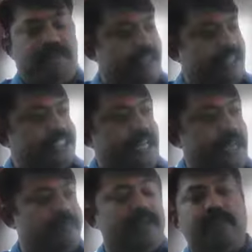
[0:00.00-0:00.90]
if I
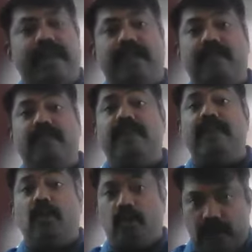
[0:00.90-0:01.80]
sleep with my
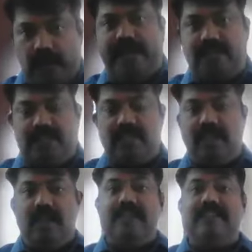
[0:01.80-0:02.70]
fellow
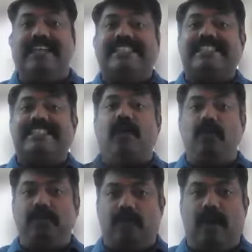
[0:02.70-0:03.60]
colleagues, the
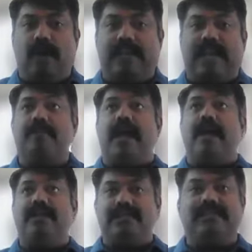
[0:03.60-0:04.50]
sound what I'm
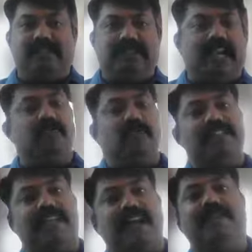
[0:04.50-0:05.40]
uttering that
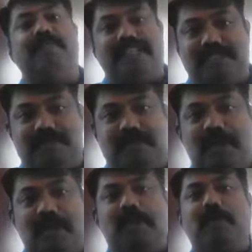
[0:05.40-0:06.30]
was unmatchable.
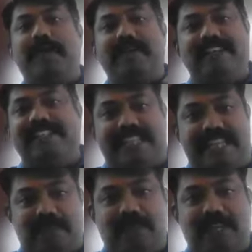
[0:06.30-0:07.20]
Nobody will
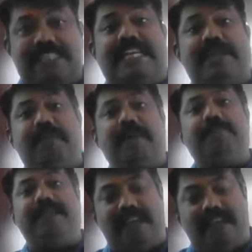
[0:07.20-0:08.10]
sleep. Sleep
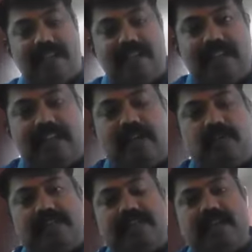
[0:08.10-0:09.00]
apnea.
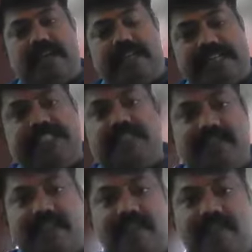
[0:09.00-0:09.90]
That was a
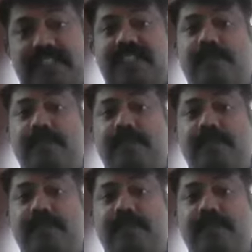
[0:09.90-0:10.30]
condition which